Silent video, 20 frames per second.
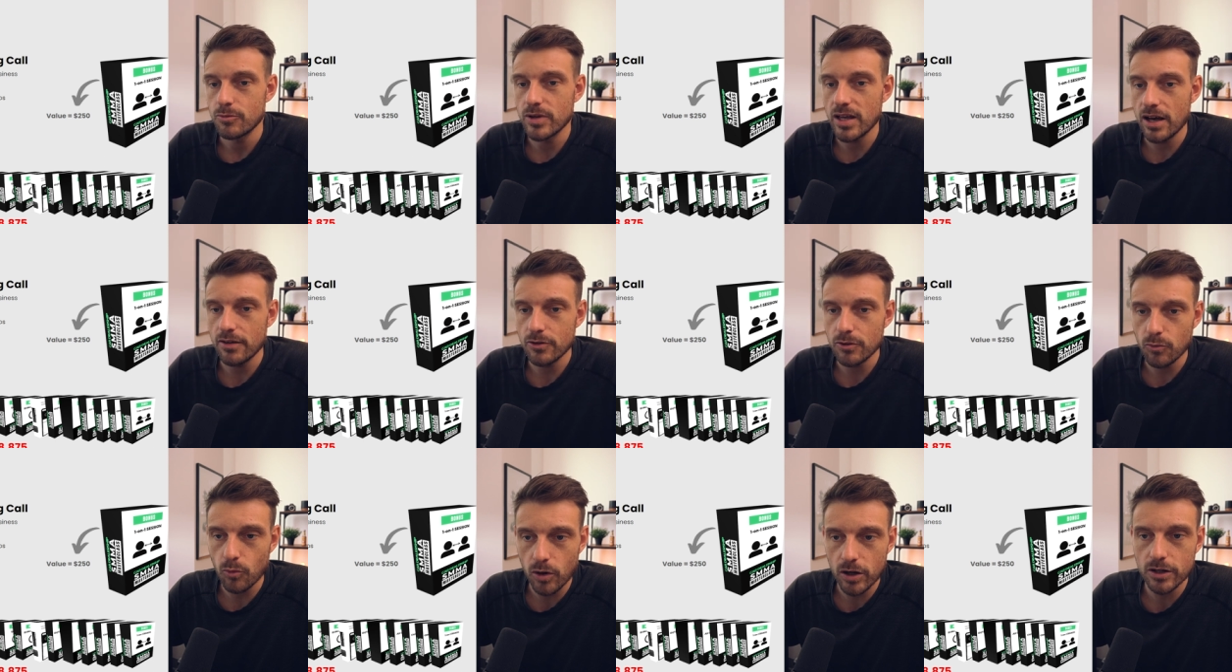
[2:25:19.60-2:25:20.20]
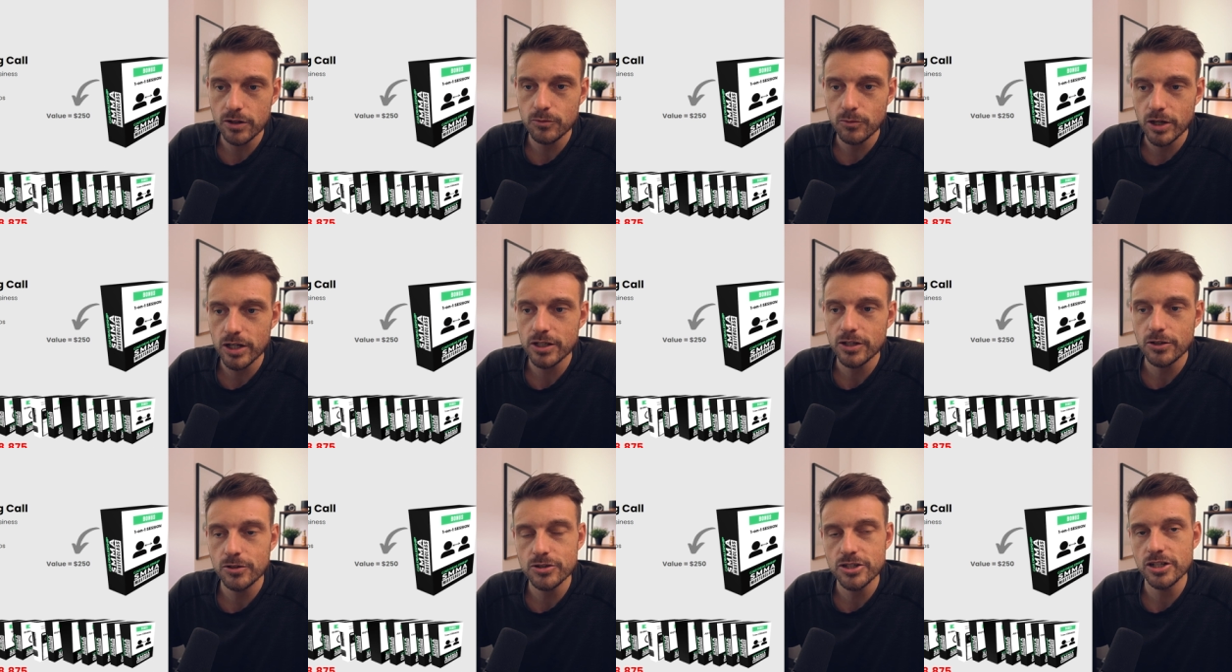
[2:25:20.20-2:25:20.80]
We have a one on
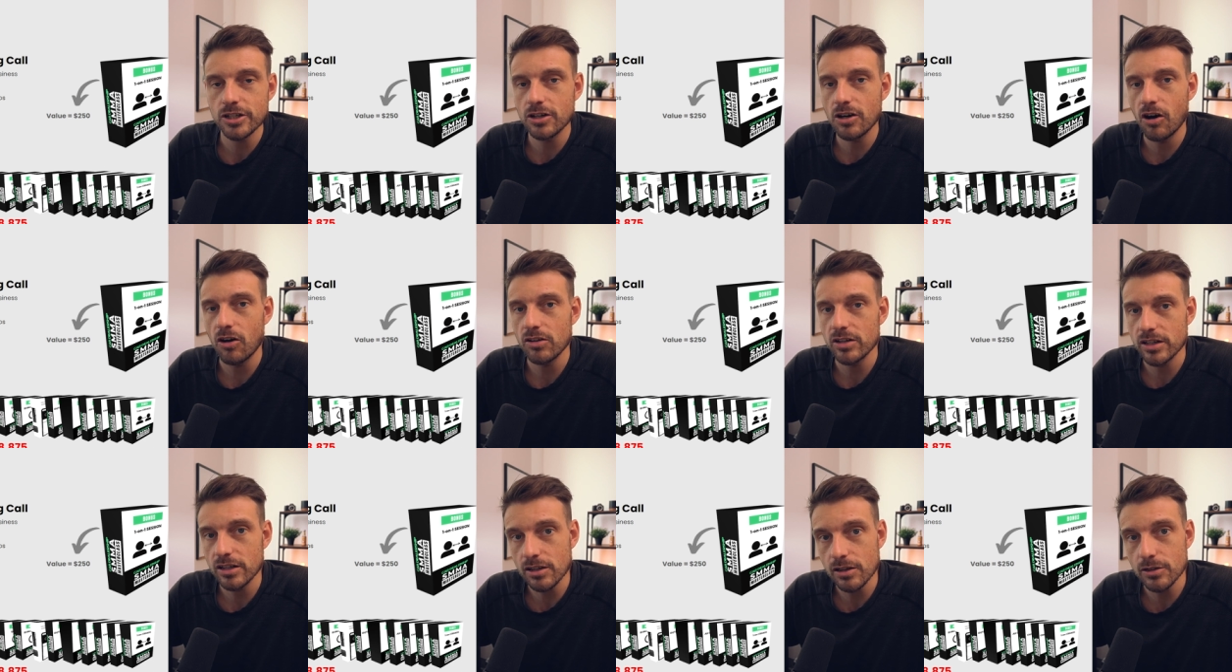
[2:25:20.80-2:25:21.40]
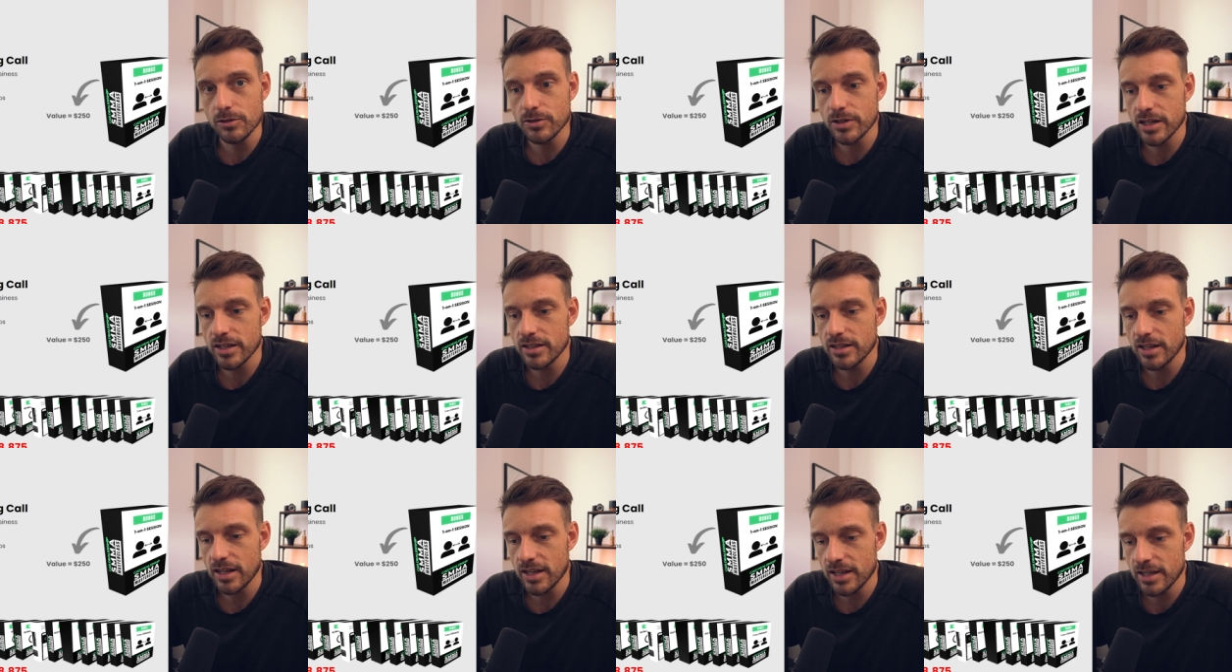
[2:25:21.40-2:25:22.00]
one coaching call
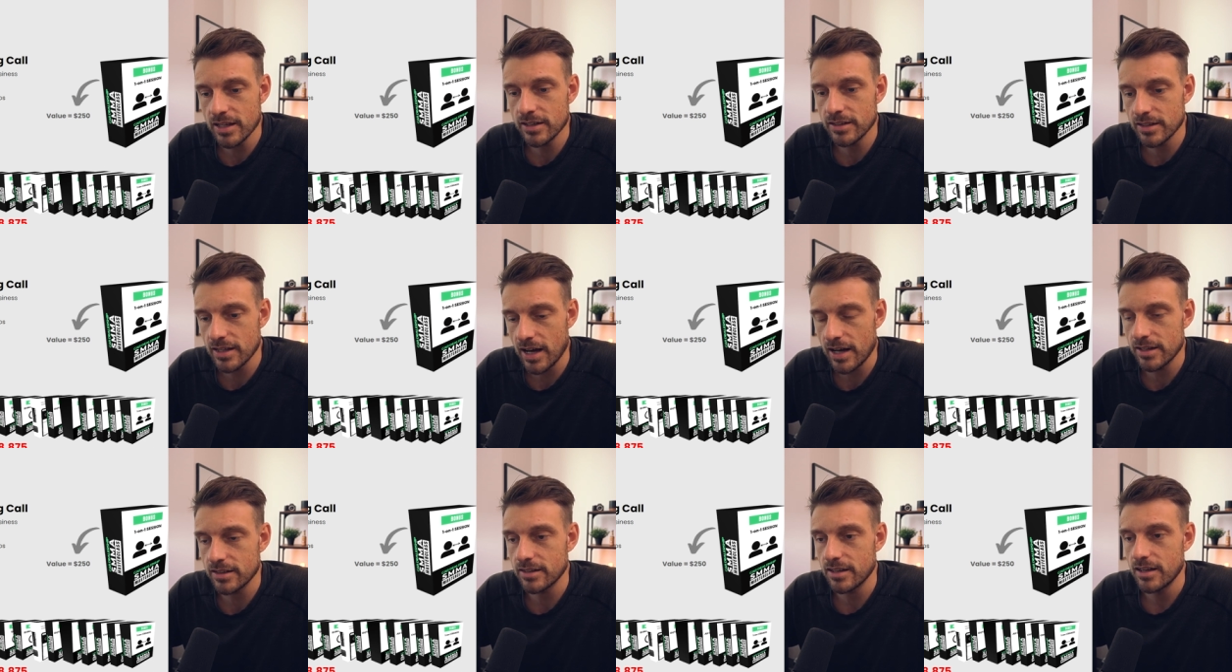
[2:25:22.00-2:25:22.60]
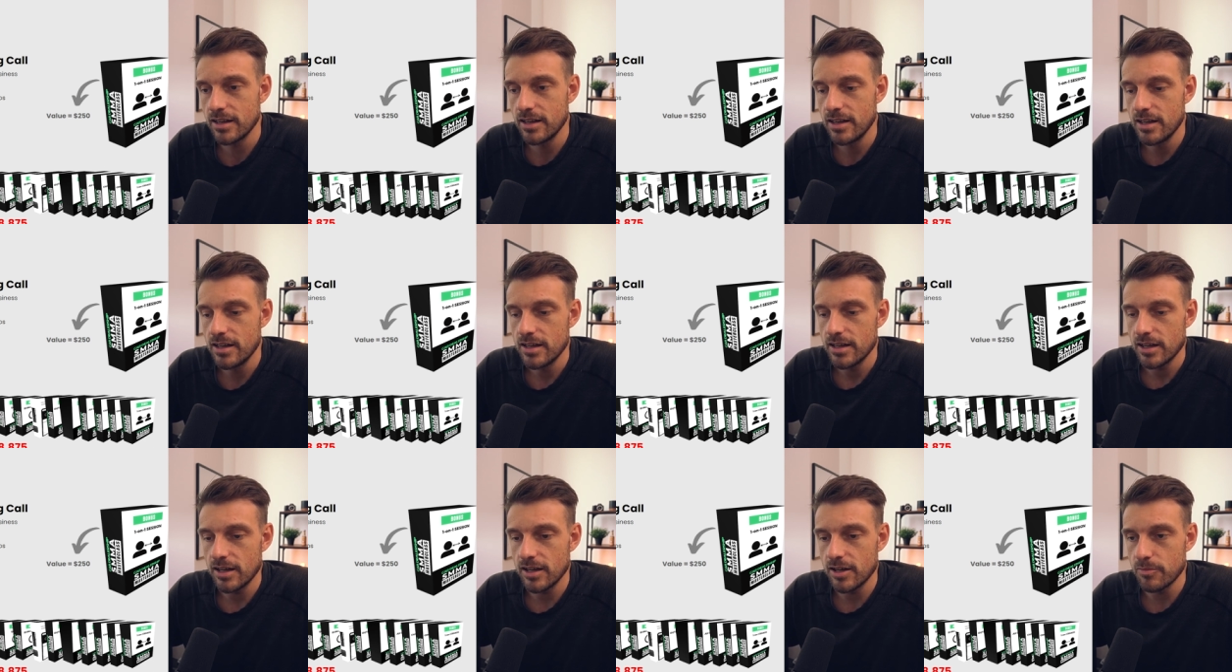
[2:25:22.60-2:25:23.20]
included in that
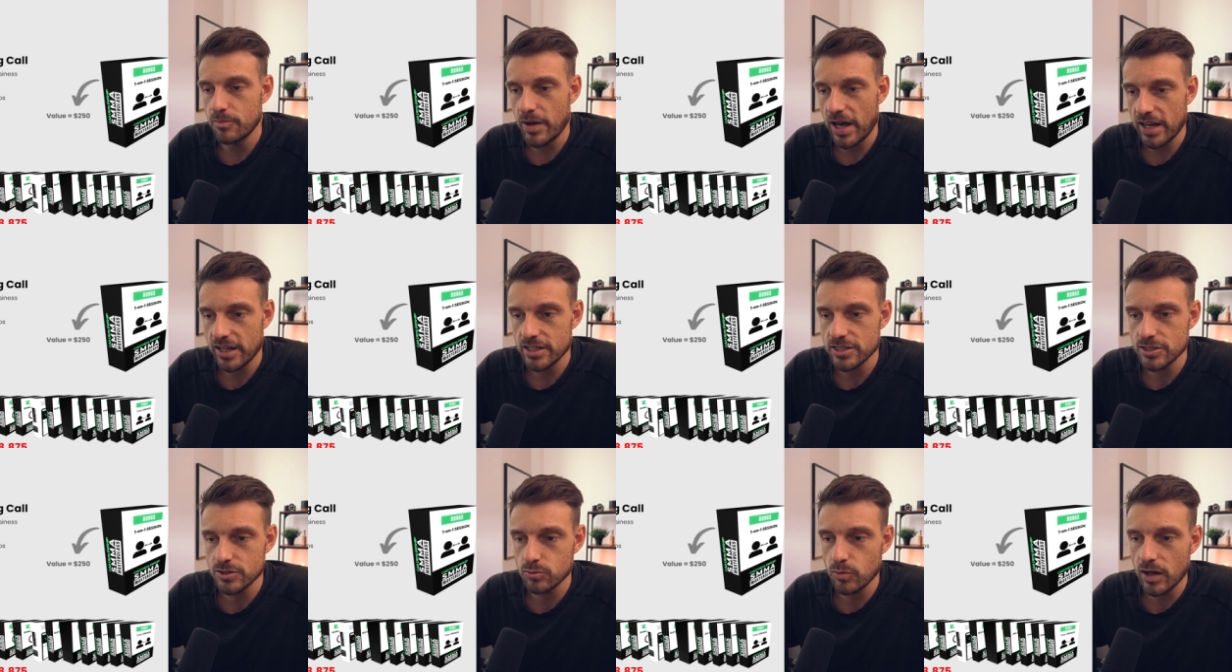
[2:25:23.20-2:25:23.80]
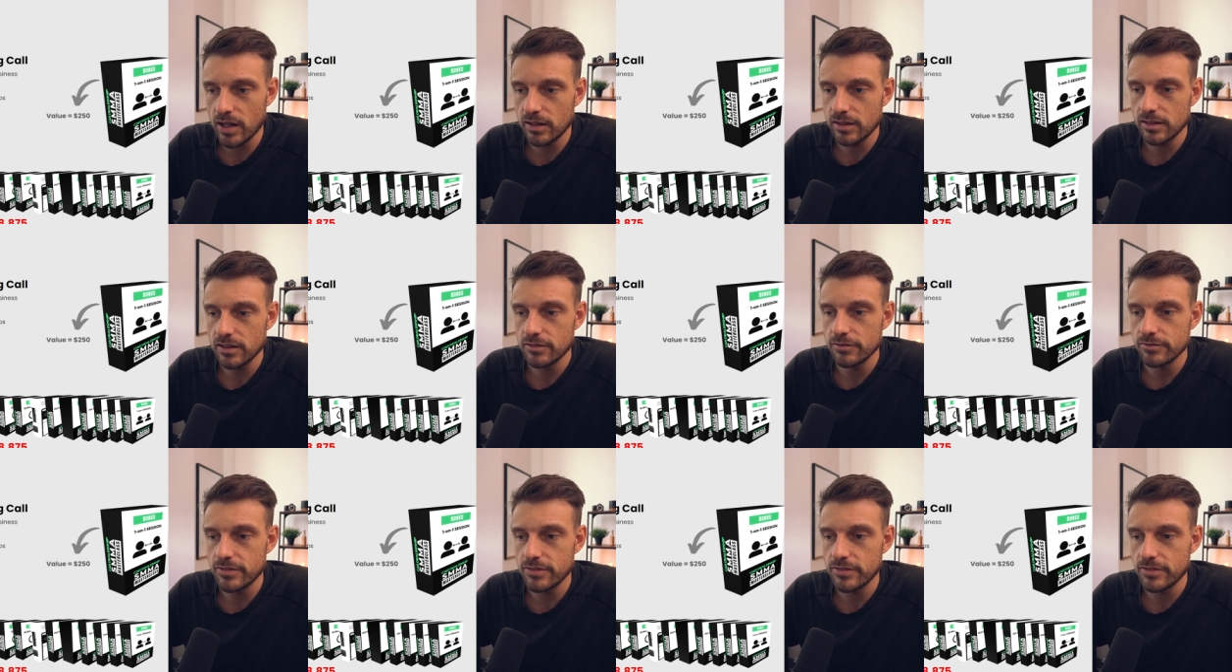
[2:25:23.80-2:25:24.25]
uh, package as well.